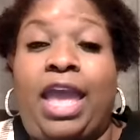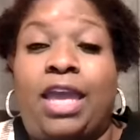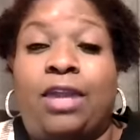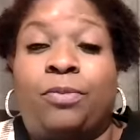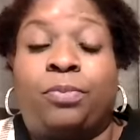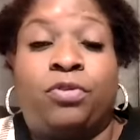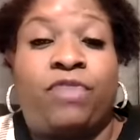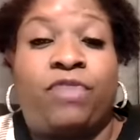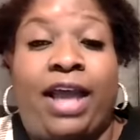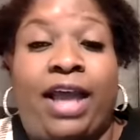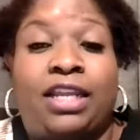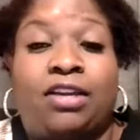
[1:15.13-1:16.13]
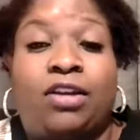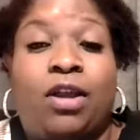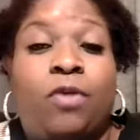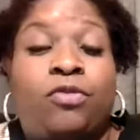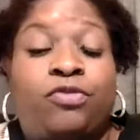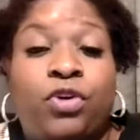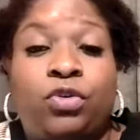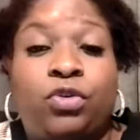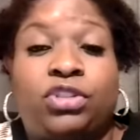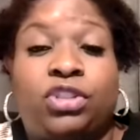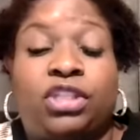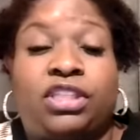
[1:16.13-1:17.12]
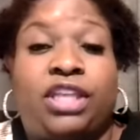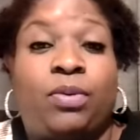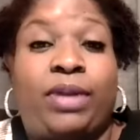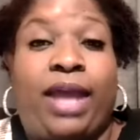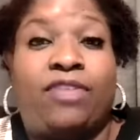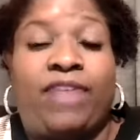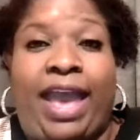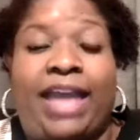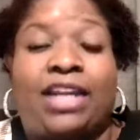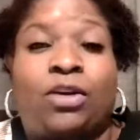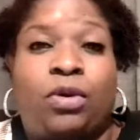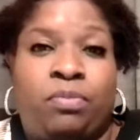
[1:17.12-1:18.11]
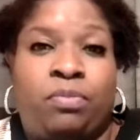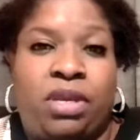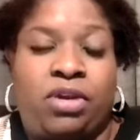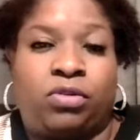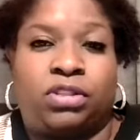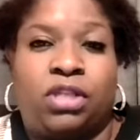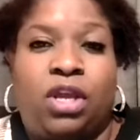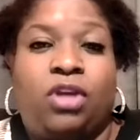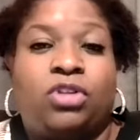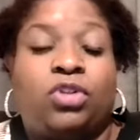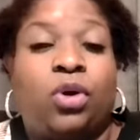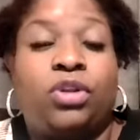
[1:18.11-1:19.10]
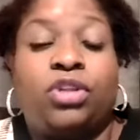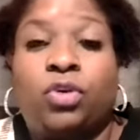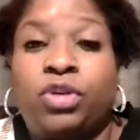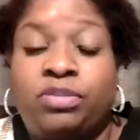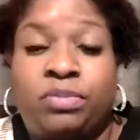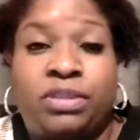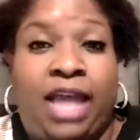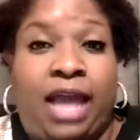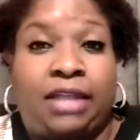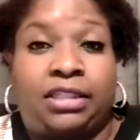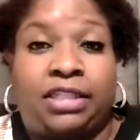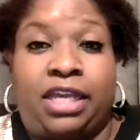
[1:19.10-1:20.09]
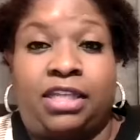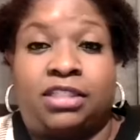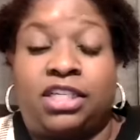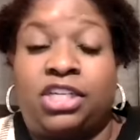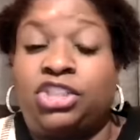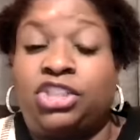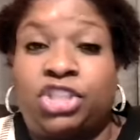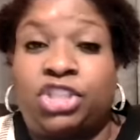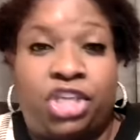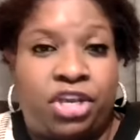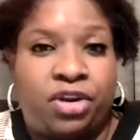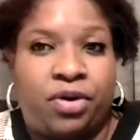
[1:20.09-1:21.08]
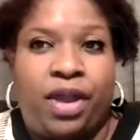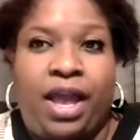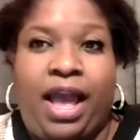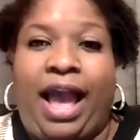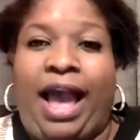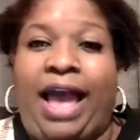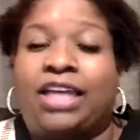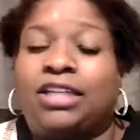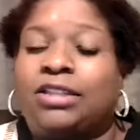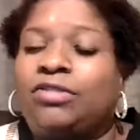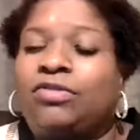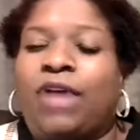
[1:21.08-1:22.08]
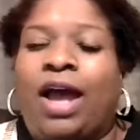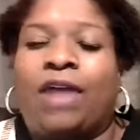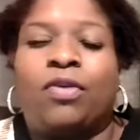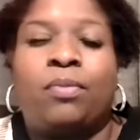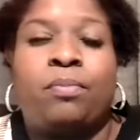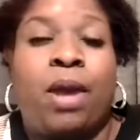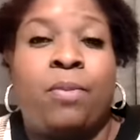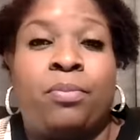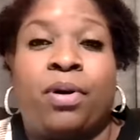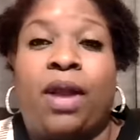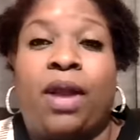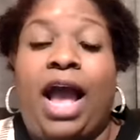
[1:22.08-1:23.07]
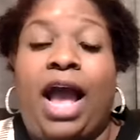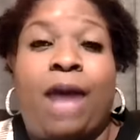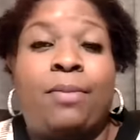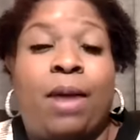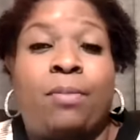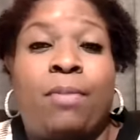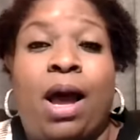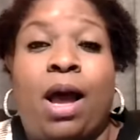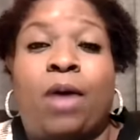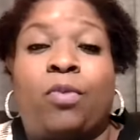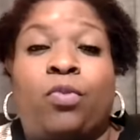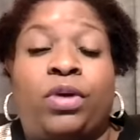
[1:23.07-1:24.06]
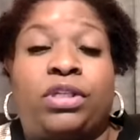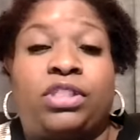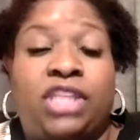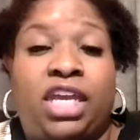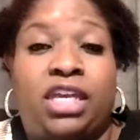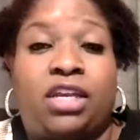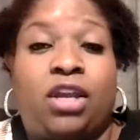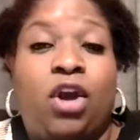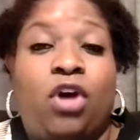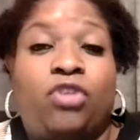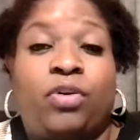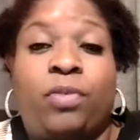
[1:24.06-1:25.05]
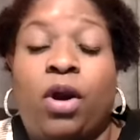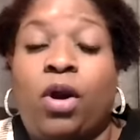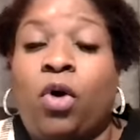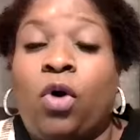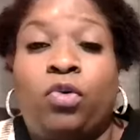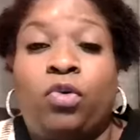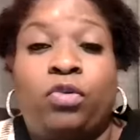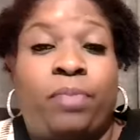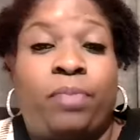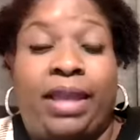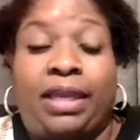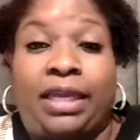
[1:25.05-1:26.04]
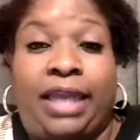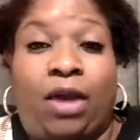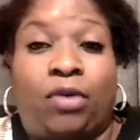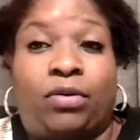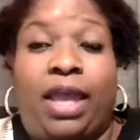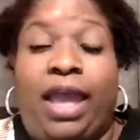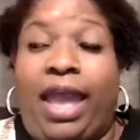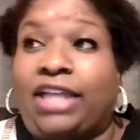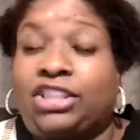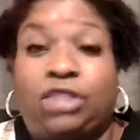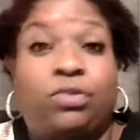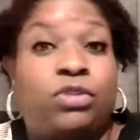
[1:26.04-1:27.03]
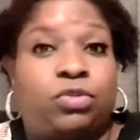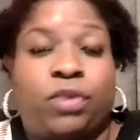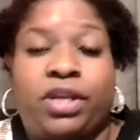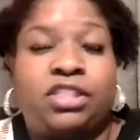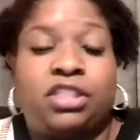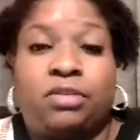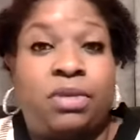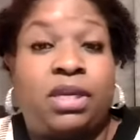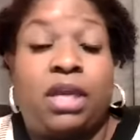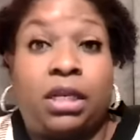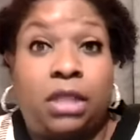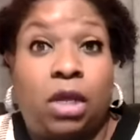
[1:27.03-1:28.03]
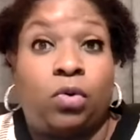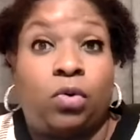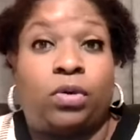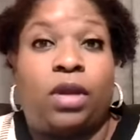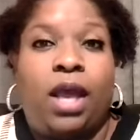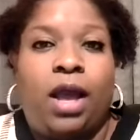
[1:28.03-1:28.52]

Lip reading: and providing food so that they would have adequate meals. During the Christmas holidays each year, I remember how my mom would take from her own bank account as she was raising me alone